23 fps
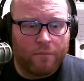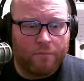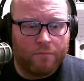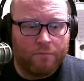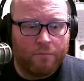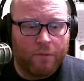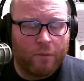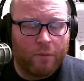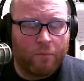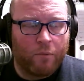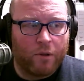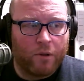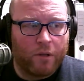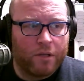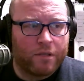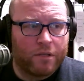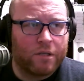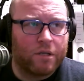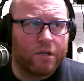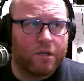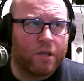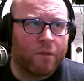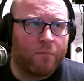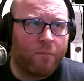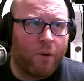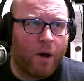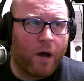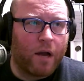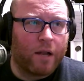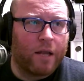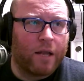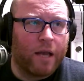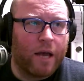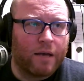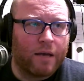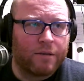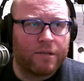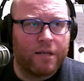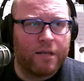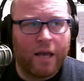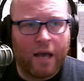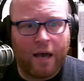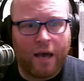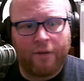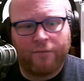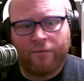People listen to the podcast,
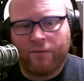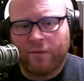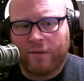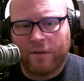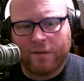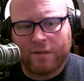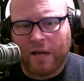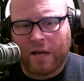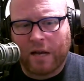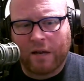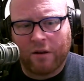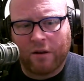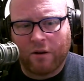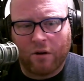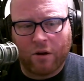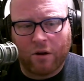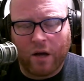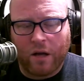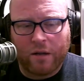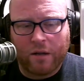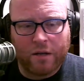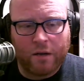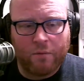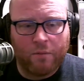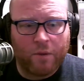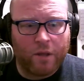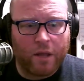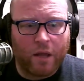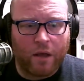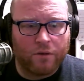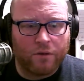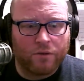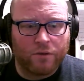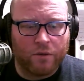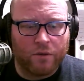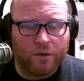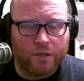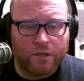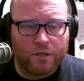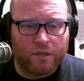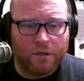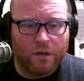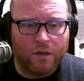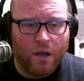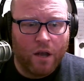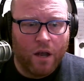yeah, for the technical content, but they also
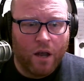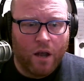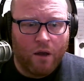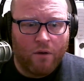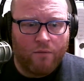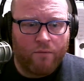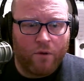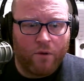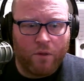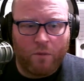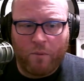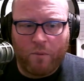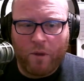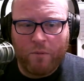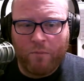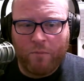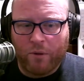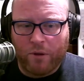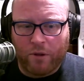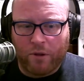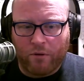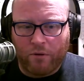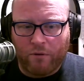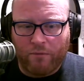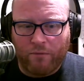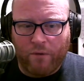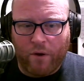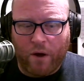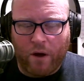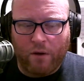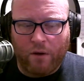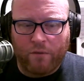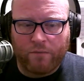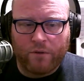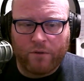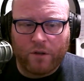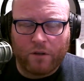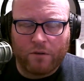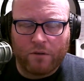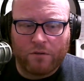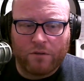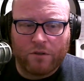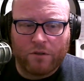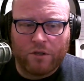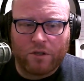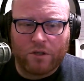listen for the people that are involved,
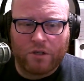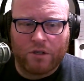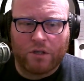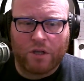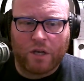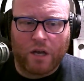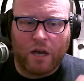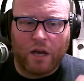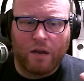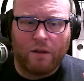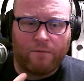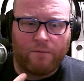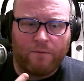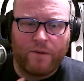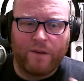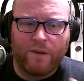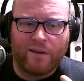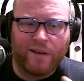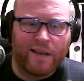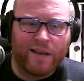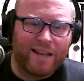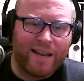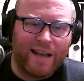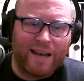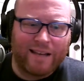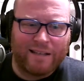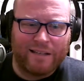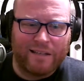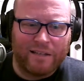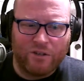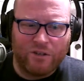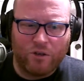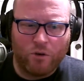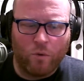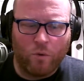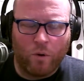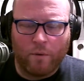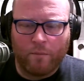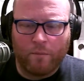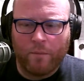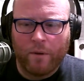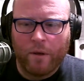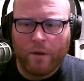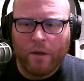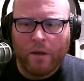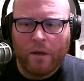just to kind of feel connected to
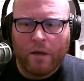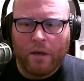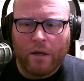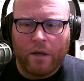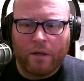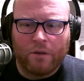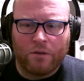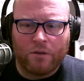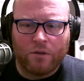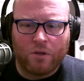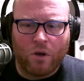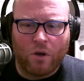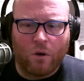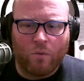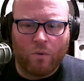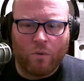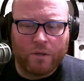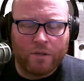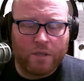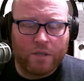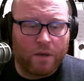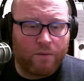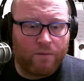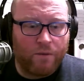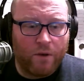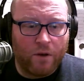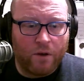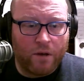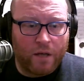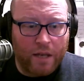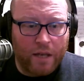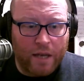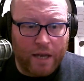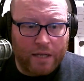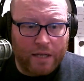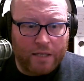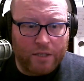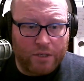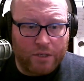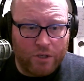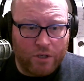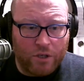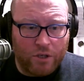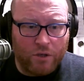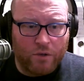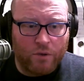them. And so once they feel connected
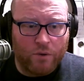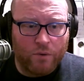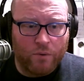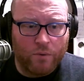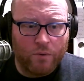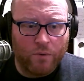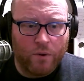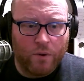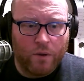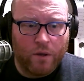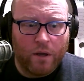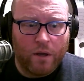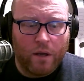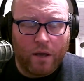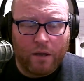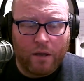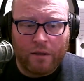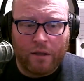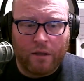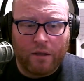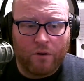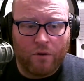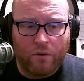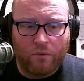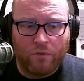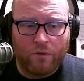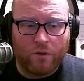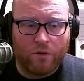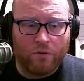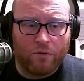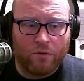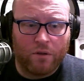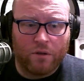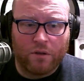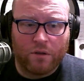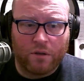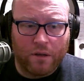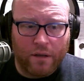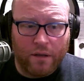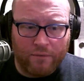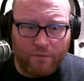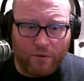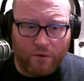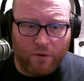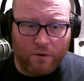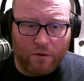to you and they know that you can
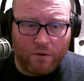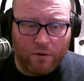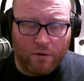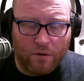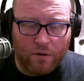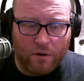deliver,